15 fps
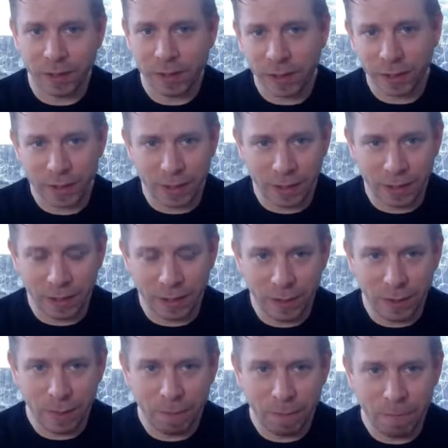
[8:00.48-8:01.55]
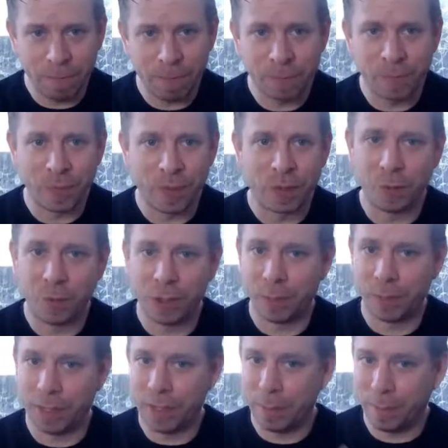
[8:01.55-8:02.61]
underneath you? Would it
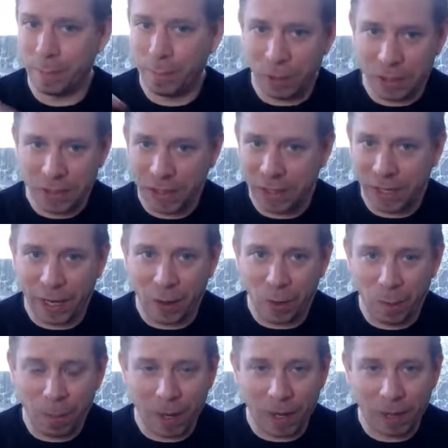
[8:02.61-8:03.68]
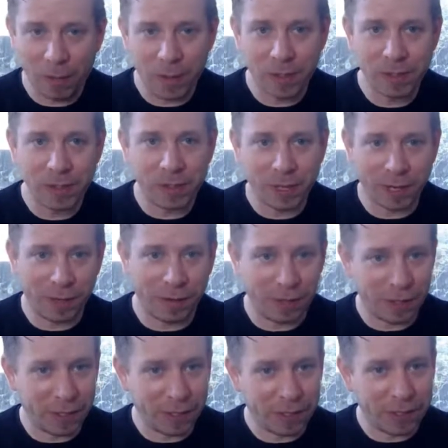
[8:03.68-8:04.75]
be pointing out backwards, kind of
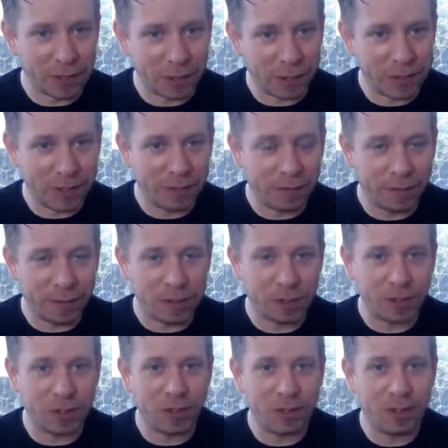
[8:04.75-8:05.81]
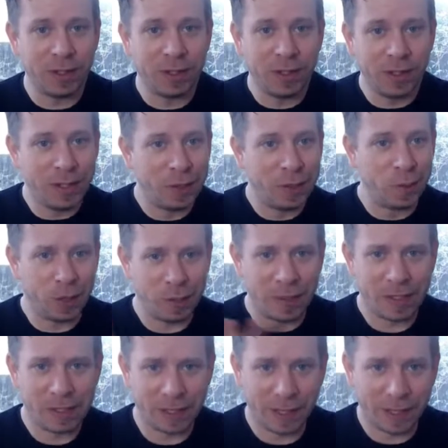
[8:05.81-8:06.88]
in an excited fashion? Would it be
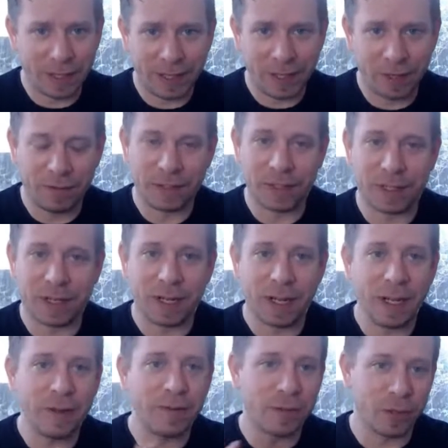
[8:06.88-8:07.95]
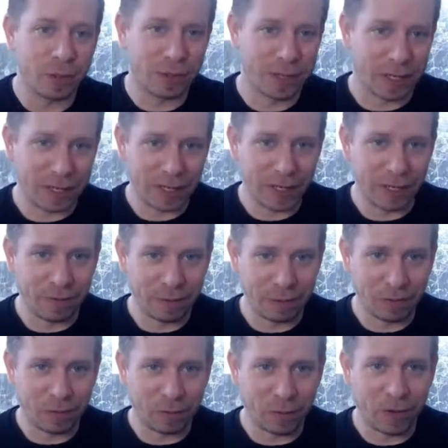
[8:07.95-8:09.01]
slightly over to the left or slightly over
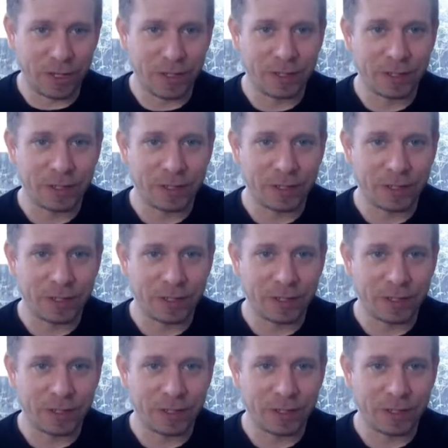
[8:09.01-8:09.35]
to the right?